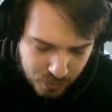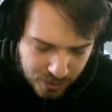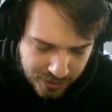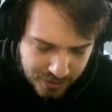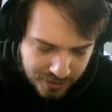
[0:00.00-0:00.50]

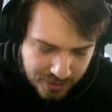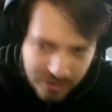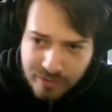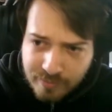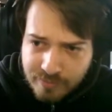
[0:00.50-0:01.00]
Where is it?
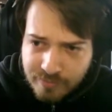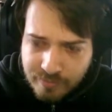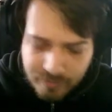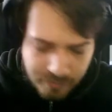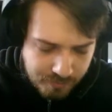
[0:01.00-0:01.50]

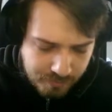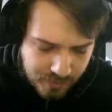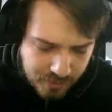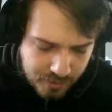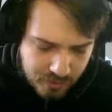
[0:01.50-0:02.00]

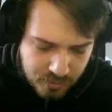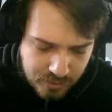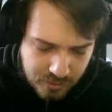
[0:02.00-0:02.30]
No.